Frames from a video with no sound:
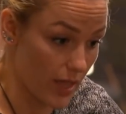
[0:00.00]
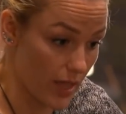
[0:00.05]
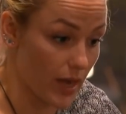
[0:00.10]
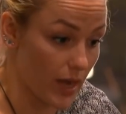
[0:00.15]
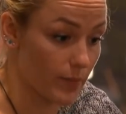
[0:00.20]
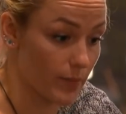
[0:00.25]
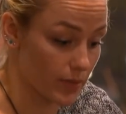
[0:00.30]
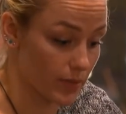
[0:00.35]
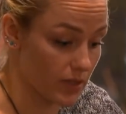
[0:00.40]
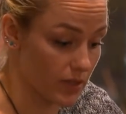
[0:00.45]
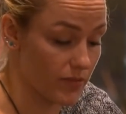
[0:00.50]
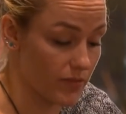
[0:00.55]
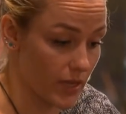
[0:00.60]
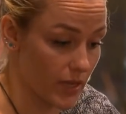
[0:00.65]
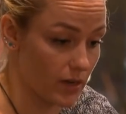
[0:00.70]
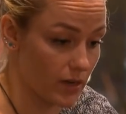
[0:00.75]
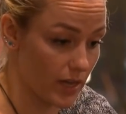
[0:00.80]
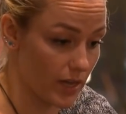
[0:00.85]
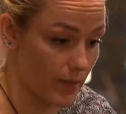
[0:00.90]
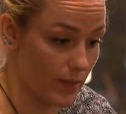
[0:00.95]
and I believe
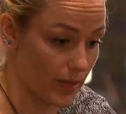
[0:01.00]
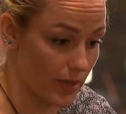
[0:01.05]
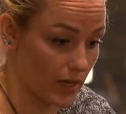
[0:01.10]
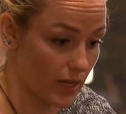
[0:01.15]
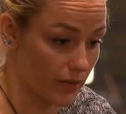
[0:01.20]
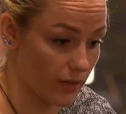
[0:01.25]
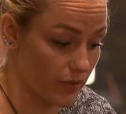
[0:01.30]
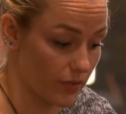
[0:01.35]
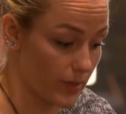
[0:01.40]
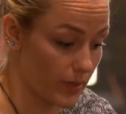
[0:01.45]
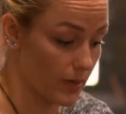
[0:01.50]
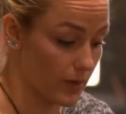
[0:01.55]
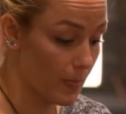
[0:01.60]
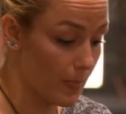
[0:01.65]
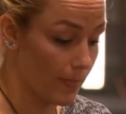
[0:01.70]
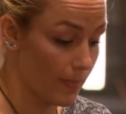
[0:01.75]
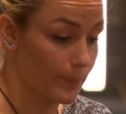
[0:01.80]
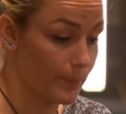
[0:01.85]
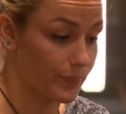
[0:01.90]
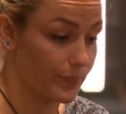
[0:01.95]
that you're campaigning for me.
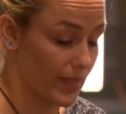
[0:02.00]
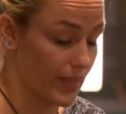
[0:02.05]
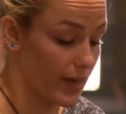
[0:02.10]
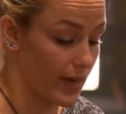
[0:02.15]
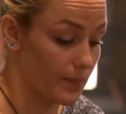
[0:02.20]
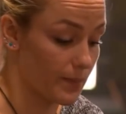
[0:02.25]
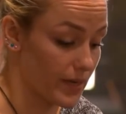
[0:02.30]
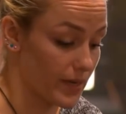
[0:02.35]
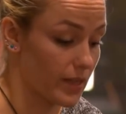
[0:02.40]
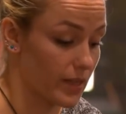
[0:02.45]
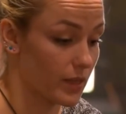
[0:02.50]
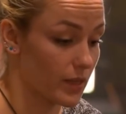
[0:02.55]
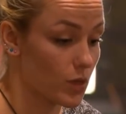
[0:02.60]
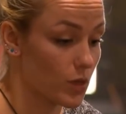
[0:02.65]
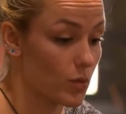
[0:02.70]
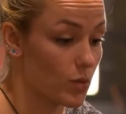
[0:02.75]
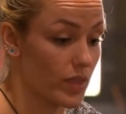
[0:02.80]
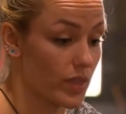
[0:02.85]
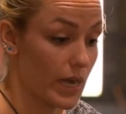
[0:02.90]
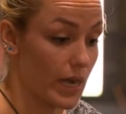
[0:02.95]
And I'm telling
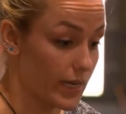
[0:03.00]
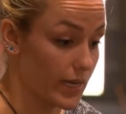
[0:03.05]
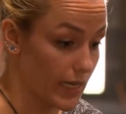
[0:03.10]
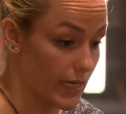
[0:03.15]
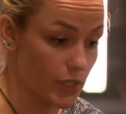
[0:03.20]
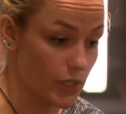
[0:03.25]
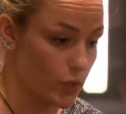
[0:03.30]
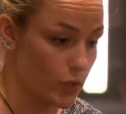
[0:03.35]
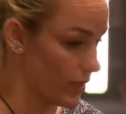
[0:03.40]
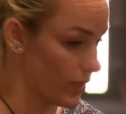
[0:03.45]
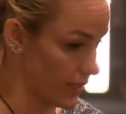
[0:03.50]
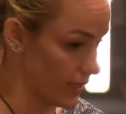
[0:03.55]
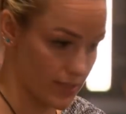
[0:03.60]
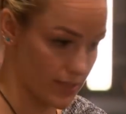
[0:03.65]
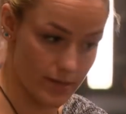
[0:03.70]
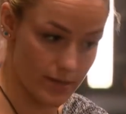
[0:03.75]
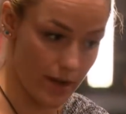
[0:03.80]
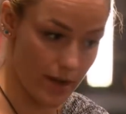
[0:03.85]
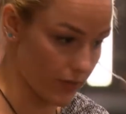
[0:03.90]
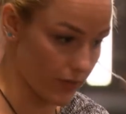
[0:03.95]
you that I need you, and
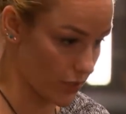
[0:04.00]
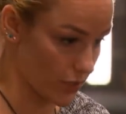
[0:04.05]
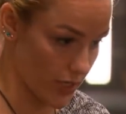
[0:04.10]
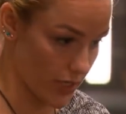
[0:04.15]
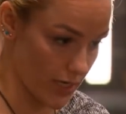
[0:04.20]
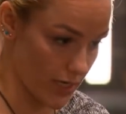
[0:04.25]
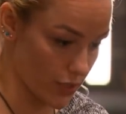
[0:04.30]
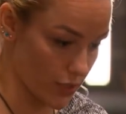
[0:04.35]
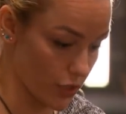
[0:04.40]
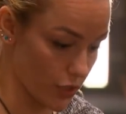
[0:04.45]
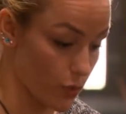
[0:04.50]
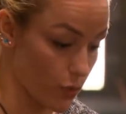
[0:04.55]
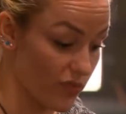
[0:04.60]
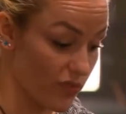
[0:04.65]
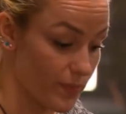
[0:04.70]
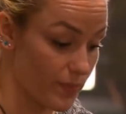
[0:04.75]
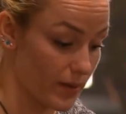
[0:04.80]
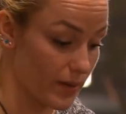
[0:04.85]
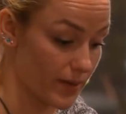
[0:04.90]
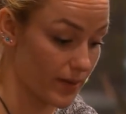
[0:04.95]
that's never changed. You
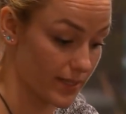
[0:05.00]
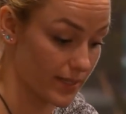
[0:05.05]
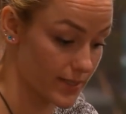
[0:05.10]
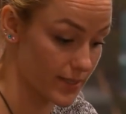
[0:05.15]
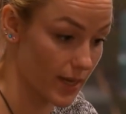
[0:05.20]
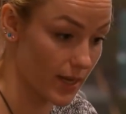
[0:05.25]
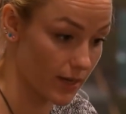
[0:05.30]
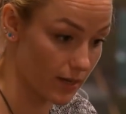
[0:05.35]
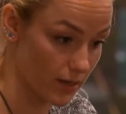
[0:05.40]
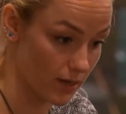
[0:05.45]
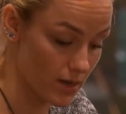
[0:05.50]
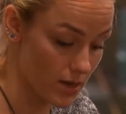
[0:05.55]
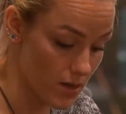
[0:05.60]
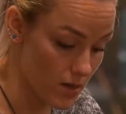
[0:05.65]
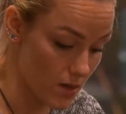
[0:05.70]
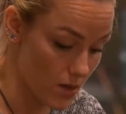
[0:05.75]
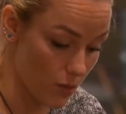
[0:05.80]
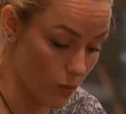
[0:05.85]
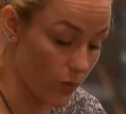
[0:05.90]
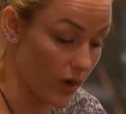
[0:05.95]
have been my second.
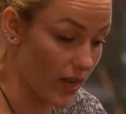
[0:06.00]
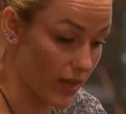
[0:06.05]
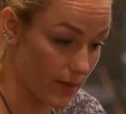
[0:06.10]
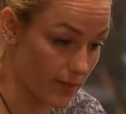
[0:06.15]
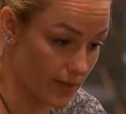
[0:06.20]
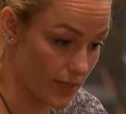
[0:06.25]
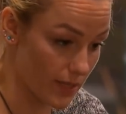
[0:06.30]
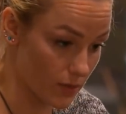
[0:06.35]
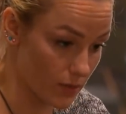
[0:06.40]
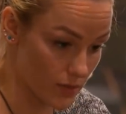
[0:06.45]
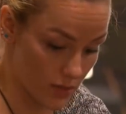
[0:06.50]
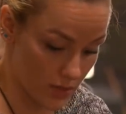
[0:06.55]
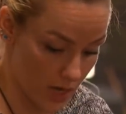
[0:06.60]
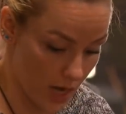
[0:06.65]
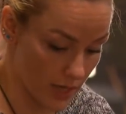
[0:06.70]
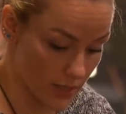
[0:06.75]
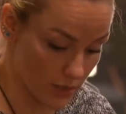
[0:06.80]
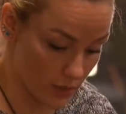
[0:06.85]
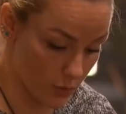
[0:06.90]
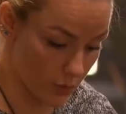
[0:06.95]
When I came in the
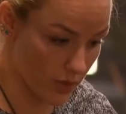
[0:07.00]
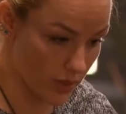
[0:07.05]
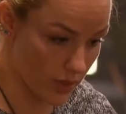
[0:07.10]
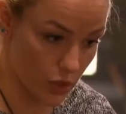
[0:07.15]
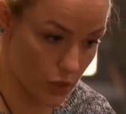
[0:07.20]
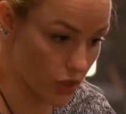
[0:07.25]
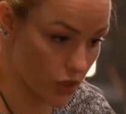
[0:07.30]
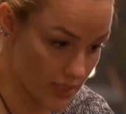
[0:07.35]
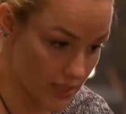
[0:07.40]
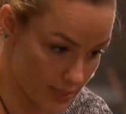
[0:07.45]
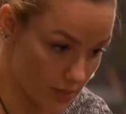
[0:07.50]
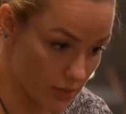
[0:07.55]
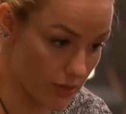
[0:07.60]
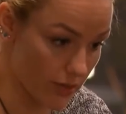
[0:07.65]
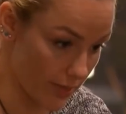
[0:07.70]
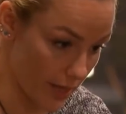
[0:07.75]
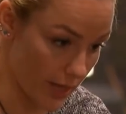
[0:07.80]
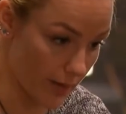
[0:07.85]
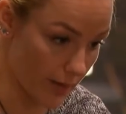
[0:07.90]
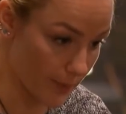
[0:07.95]
house, you're still
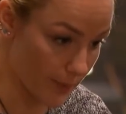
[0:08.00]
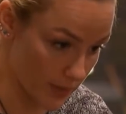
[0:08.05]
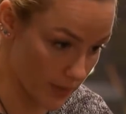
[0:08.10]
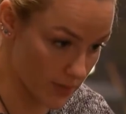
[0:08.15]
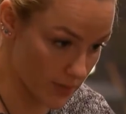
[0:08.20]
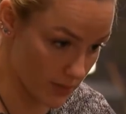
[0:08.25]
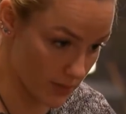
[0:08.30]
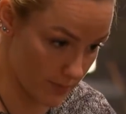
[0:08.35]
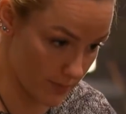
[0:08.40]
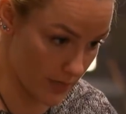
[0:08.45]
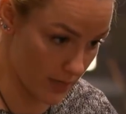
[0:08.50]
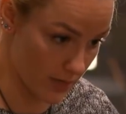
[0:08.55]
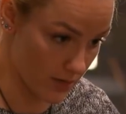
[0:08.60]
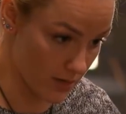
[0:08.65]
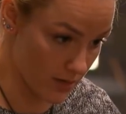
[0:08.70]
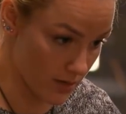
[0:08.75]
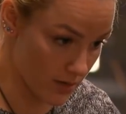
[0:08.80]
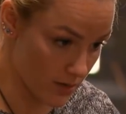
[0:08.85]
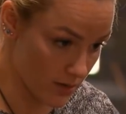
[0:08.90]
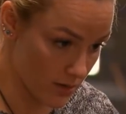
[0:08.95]
that person to me.
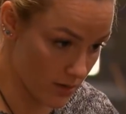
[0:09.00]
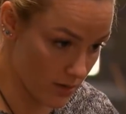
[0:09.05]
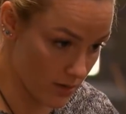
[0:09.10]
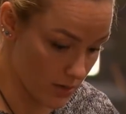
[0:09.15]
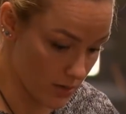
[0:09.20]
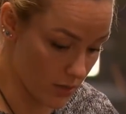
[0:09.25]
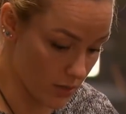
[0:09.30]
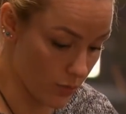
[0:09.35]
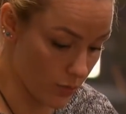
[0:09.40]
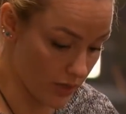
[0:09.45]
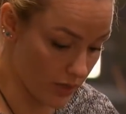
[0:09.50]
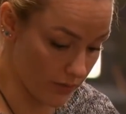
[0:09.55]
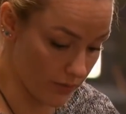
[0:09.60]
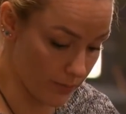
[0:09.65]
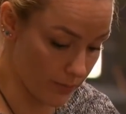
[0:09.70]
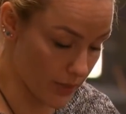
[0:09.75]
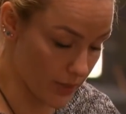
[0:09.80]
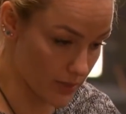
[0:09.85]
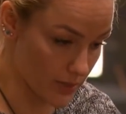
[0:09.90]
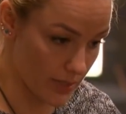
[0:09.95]
You were the
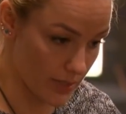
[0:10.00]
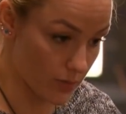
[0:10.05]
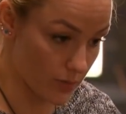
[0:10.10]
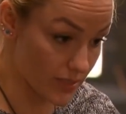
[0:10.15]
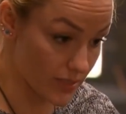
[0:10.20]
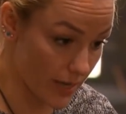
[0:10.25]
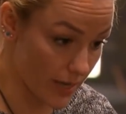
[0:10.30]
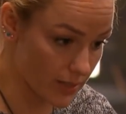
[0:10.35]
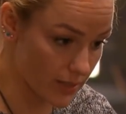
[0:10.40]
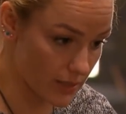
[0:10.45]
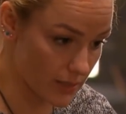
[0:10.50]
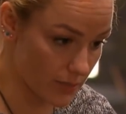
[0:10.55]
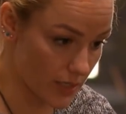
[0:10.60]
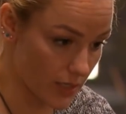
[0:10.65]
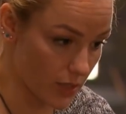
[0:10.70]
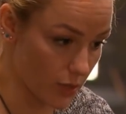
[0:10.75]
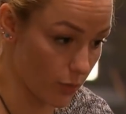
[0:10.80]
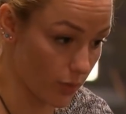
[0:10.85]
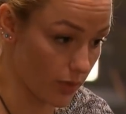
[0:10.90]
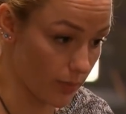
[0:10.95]
person that was nice to
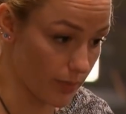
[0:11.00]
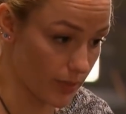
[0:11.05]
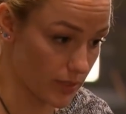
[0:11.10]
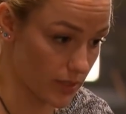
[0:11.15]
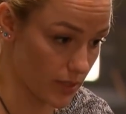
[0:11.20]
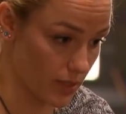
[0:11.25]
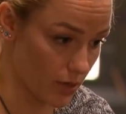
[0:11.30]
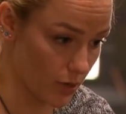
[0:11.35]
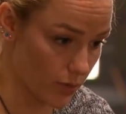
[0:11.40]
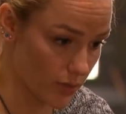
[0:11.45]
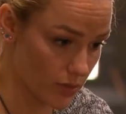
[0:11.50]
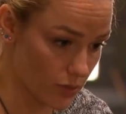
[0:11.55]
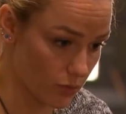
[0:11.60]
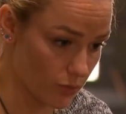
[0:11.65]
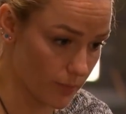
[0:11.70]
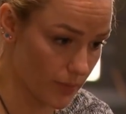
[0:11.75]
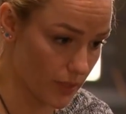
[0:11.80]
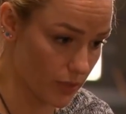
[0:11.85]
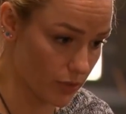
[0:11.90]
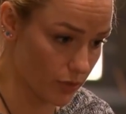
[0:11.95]
me. You were the person that always
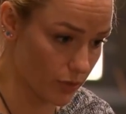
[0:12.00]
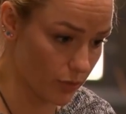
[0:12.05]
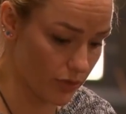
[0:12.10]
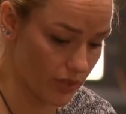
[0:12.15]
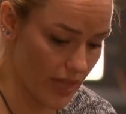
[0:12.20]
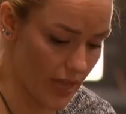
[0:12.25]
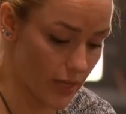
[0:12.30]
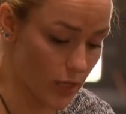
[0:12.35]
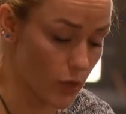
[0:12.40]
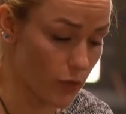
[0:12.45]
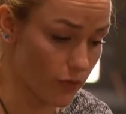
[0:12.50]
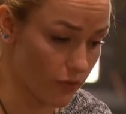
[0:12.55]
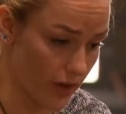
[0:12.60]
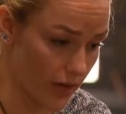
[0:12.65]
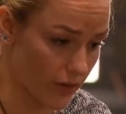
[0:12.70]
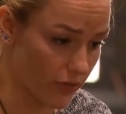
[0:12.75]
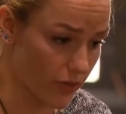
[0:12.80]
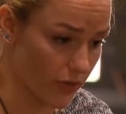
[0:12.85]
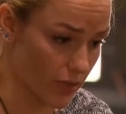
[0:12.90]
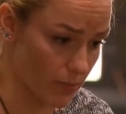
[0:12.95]
told me the truth, and you
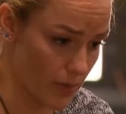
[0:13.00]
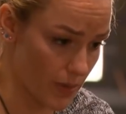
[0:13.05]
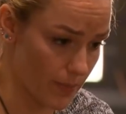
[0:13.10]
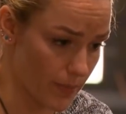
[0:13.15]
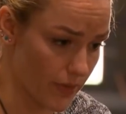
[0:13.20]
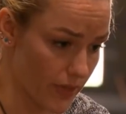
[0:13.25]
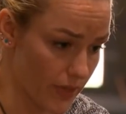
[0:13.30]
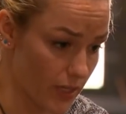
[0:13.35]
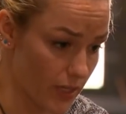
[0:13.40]
fight for the people